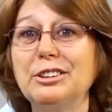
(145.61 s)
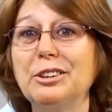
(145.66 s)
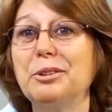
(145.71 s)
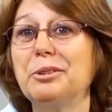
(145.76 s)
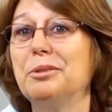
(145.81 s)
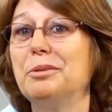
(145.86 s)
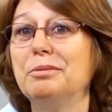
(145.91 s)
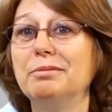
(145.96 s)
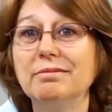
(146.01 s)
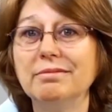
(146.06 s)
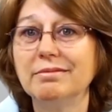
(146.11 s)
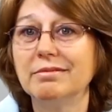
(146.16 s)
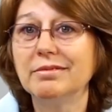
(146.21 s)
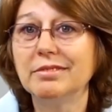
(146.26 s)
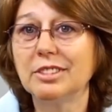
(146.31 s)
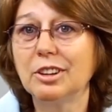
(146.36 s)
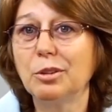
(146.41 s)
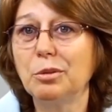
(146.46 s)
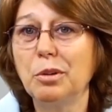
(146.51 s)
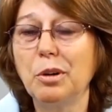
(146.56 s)
to
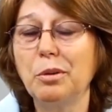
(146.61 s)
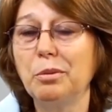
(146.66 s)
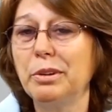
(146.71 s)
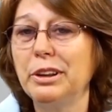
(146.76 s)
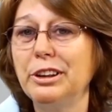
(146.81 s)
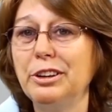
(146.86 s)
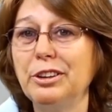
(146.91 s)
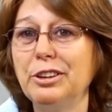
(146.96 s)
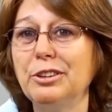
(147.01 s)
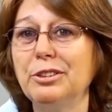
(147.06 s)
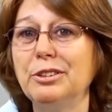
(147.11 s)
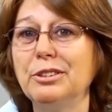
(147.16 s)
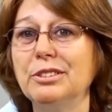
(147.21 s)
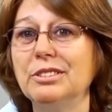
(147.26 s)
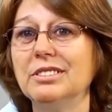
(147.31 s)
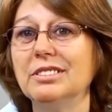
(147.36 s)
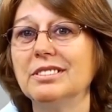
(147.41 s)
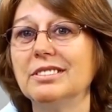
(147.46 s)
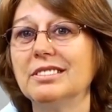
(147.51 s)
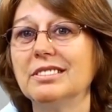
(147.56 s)
to what we do
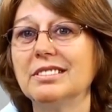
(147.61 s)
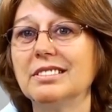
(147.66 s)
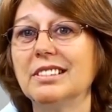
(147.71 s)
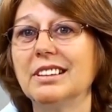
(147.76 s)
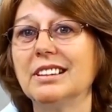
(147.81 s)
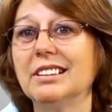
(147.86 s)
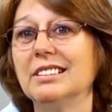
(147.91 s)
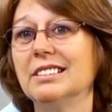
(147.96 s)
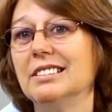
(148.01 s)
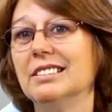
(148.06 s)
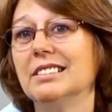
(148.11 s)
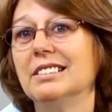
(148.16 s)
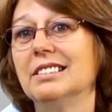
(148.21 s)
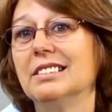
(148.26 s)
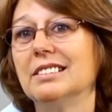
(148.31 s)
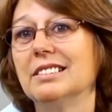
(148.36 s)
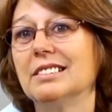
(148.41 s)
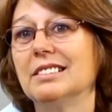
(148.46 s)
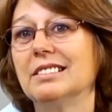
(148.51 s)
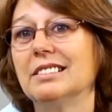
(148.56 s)
it
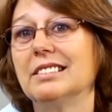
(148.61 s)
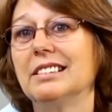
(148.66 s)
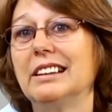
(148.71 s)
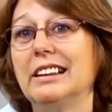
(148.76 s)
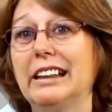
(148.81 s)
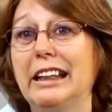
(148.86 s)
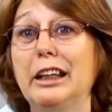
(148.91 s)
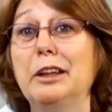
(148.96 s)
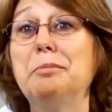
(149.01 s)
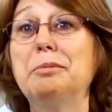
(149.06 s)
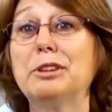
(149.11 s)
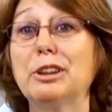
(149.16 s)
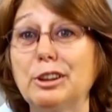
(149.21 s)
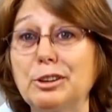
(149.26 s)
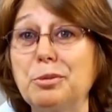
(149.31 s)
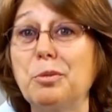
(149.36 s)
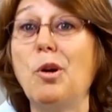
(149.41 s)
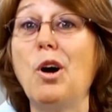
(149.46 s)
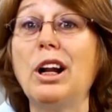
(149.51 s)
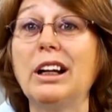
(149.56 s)
keeps
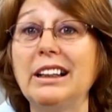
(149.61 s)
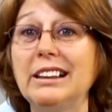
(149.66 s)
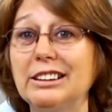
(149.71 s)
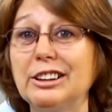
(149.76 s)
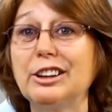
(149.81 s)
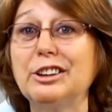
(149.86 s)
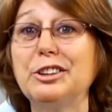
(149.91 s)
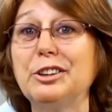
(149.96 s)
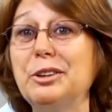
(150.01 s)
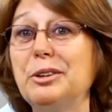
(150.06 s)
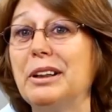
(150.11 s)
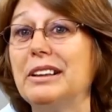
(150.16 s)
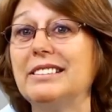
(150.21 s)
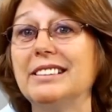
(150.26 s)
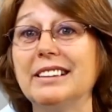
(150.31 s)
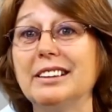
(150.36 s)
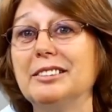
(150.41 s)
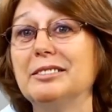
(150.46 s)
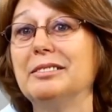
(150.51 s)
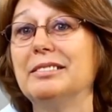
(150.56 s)
us wanting to do it
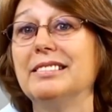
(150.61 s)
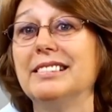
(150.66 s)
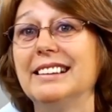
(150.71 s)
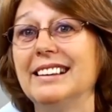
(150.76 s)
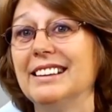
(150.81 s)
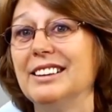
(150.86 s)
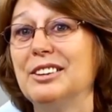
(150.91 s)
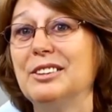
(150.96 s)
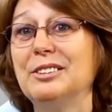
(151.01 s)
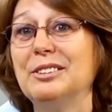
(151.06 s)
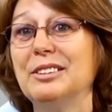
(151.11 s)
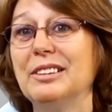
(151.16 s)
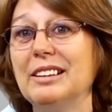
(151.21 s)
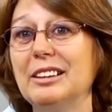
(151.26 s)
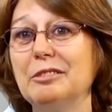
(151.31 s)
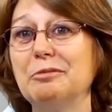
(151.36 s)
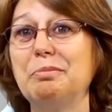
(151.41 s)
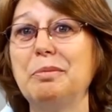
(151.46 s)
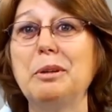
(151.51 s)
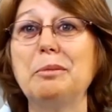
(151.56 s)
it you know
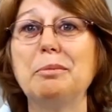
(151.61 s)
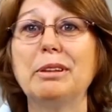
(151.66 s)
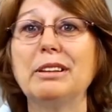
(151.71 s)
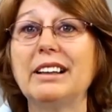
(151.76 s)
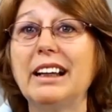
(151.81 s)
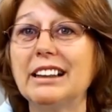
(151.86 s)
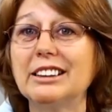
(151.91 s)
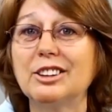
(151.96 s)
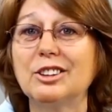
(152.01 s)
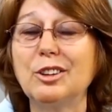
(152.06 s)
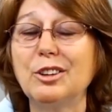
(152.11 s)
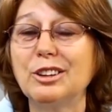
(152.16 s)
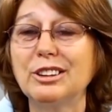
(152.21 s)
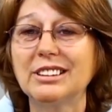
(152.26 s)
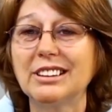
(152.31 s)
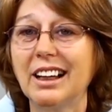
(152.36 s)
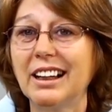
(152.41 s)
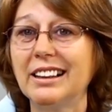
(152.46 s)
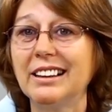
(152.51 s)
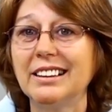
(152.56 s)
people get so
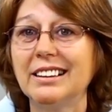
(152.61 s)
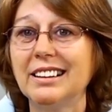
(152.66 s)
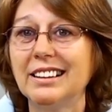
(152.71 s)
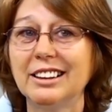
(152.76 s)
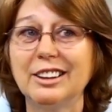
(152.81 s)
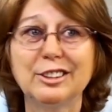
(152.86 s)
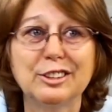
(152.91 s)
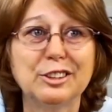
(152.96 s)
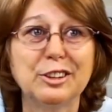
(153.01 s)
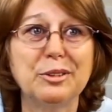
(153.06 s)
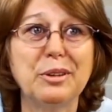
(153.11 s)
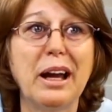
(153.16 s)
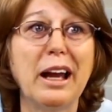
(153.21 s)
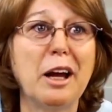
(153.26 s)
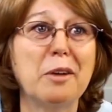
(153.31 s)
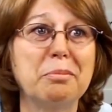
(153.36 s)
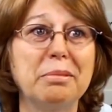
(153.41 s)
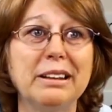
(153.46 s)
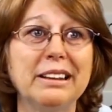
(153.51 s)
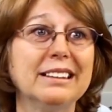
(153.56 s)
excited and they're so
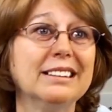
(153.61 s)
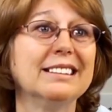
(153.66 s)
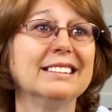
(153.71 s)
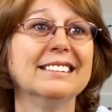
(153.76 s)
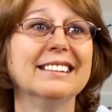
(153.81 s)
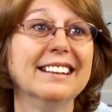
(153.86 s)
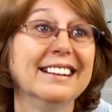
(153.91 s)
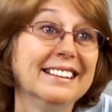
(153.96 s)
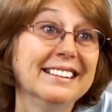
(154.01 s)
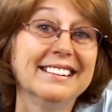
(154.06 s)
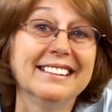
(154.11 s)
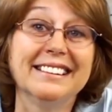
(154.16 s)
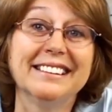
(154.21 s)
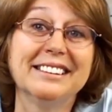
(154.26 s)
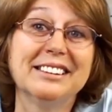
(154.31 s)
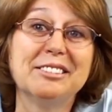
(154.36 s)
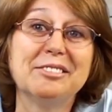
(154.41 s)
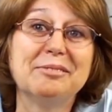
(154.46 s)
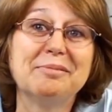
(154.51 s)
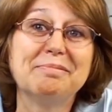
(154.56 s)
happy and
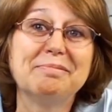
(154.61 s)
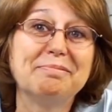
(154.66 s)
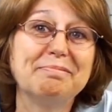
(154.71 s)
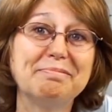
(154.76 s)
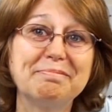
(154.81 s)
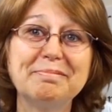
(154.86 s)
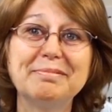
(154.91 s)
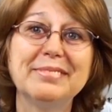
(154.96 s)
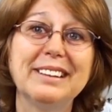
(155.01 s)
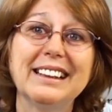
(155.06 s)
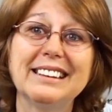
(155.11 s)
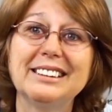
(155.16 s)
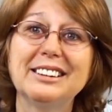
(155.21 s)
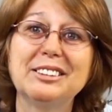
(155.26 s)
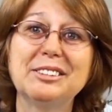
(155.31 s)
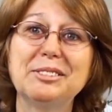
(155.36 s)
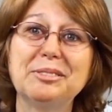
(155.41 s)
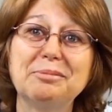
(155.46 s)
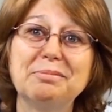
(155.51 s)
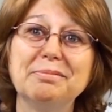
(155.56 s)

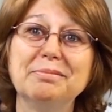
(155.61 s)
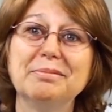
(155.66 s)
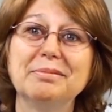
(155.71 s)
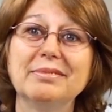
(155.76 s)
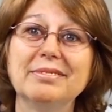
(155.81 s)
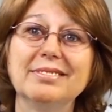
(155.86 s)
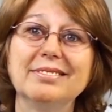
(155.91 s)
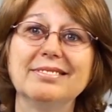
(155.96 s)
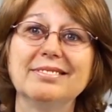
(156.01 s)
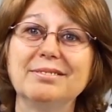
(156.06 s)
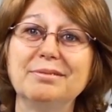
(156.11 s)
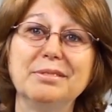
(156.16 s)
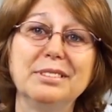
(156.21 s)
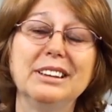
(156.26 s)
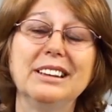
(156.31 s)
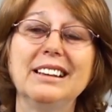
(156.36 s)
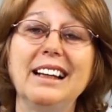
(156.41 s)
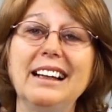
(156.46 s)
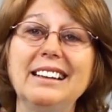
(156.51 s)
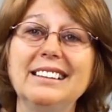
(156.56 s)
that's
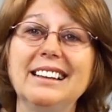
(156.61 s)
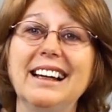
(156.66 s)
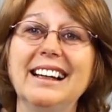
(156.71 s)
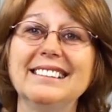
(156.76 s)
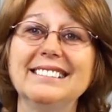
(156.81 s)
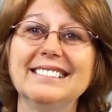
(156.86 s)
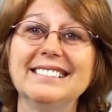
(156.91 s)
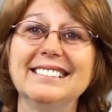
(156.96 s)
we like that